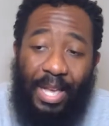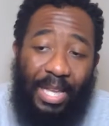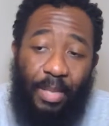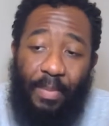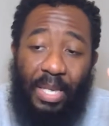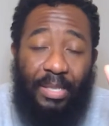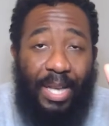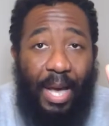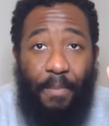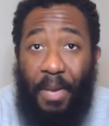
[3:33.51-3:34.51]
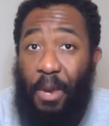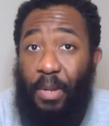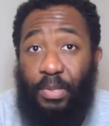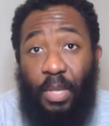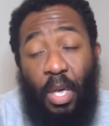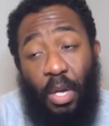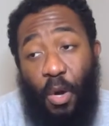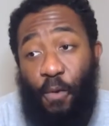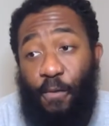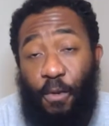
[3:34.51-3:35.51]
In the meantime, Paris,
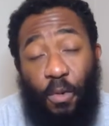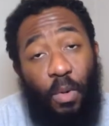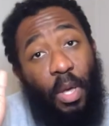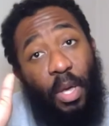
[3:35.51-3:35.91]
Kofu,